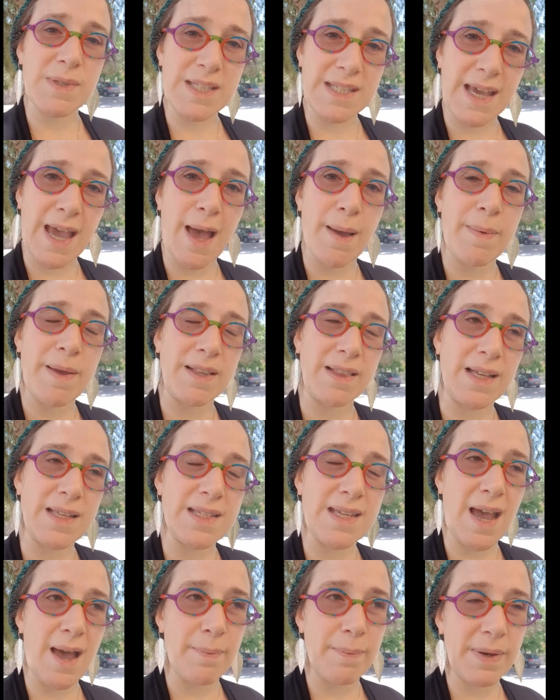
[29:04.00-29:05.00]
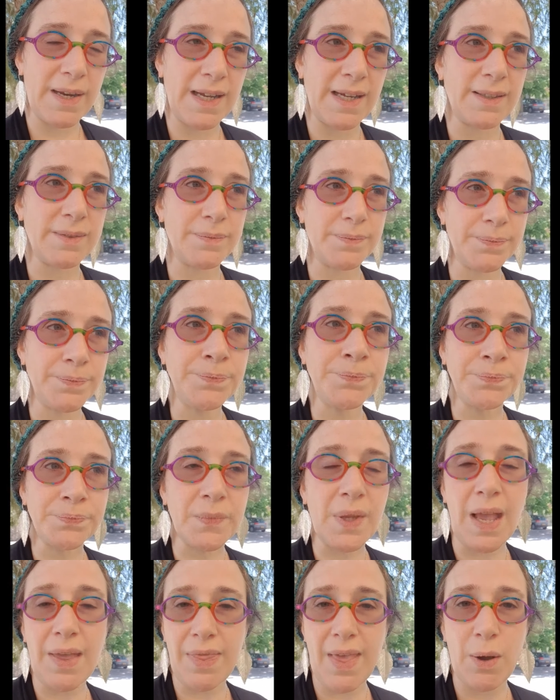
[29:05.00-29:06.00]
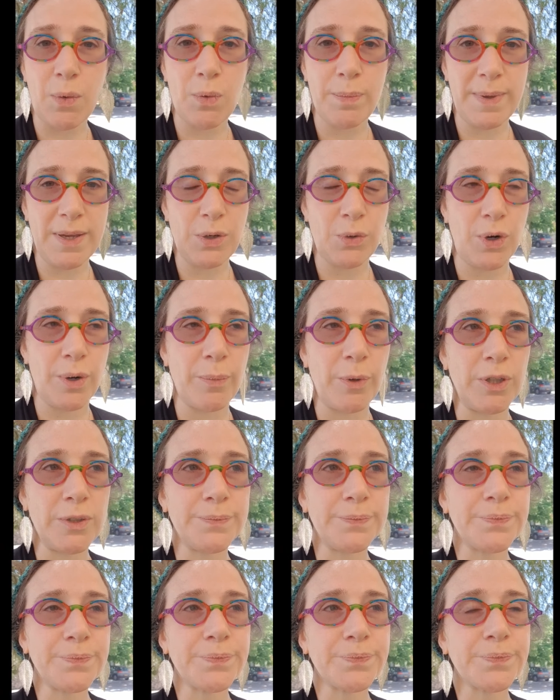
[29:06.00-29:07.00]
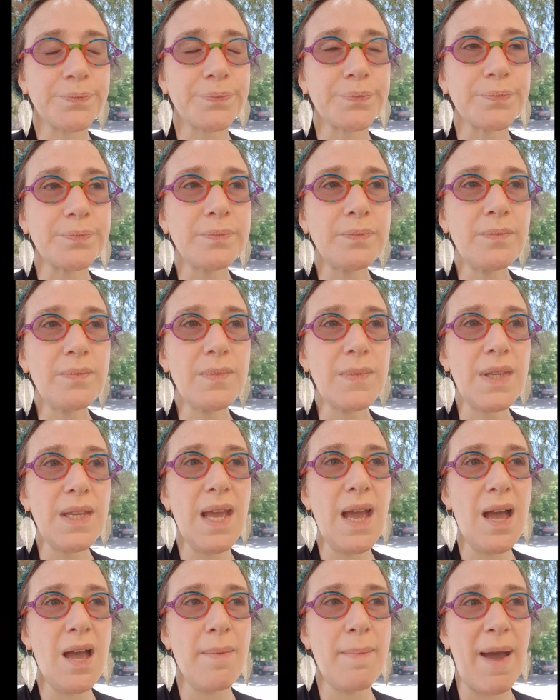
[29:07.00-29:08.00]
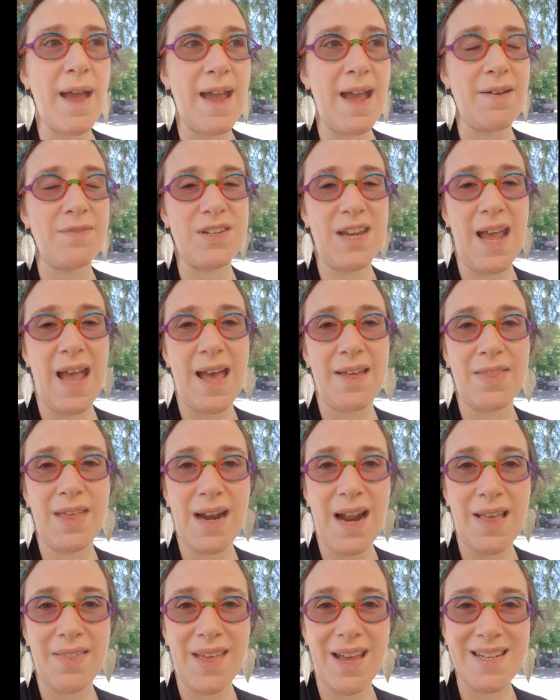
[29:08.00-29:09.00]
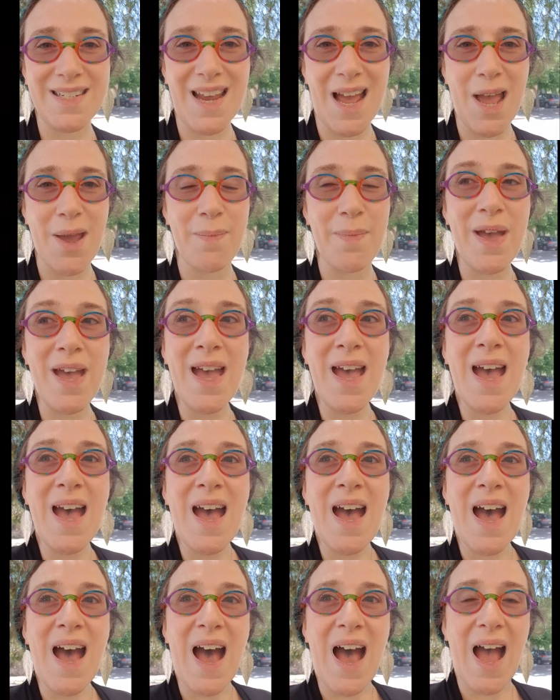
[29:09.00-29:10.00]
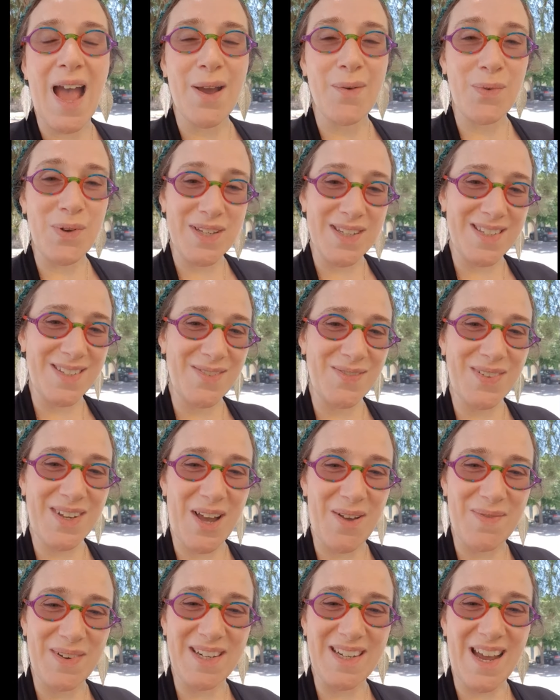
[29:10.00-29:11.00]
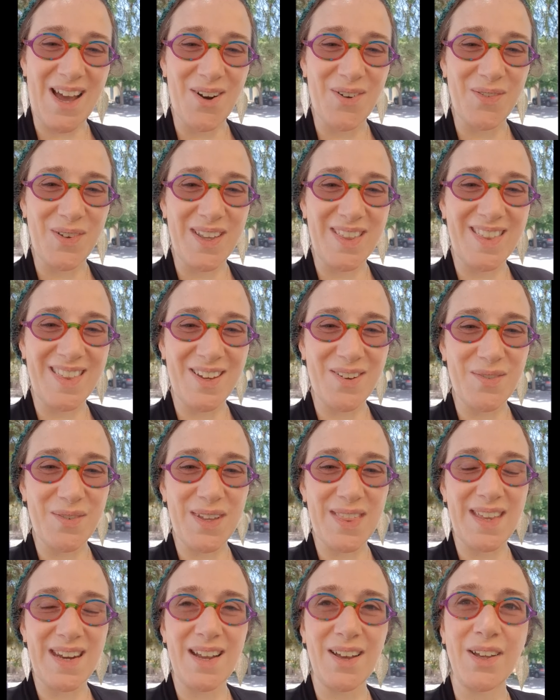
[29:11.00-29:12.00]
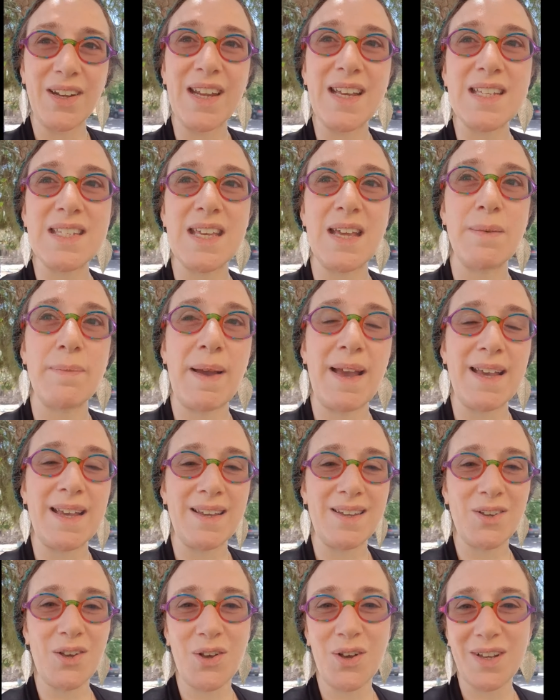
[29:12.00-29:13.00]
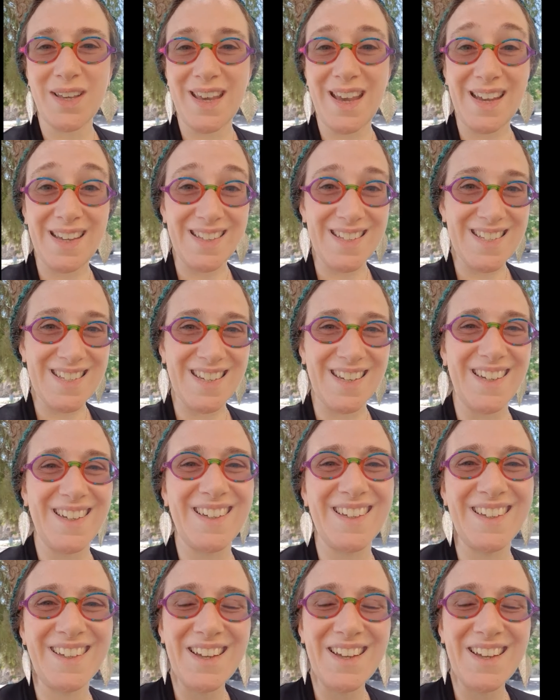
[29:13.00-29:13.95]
some scabbing that's happening, and that would be normal. I have to add that at that time, I was coming down with an illness, and my kids,